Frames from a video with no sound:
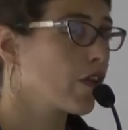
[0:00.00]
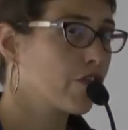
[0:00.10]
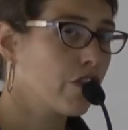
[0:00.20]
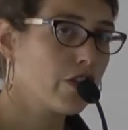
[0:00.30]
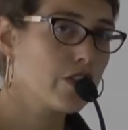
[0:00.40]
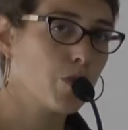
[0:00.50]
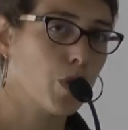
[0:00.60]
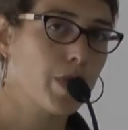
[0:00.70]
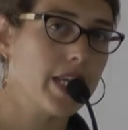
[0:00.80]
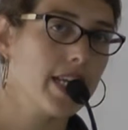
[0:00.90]
First,
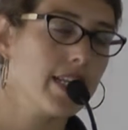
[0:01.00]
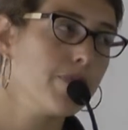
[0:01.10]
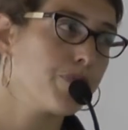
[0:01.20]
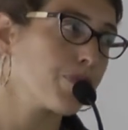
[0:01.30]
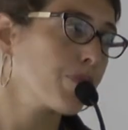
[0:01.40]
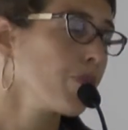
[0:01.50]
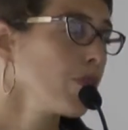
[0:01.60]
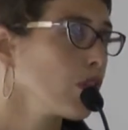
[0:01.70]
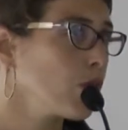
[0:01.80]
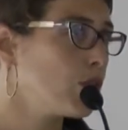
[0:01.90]
what we did
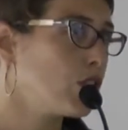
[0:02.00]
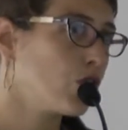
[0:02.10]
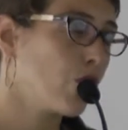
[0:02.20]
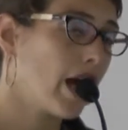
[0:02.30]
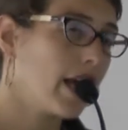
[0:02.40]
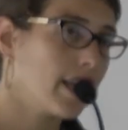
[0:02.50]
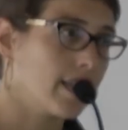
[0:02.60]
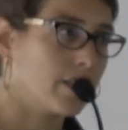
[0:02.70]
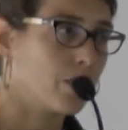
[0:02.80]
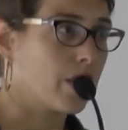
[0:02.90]
was to try
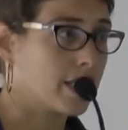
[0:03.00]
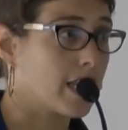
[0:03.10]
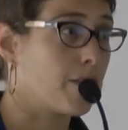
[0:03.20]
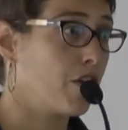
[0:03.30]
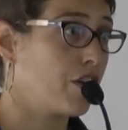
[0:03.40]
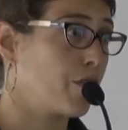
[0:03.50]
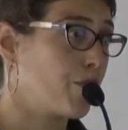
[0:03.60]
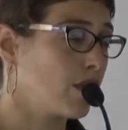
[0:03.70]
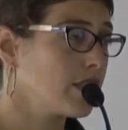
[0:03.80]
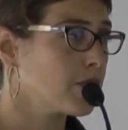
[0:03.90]
and do the same learning
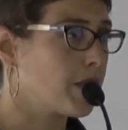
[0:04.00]
process,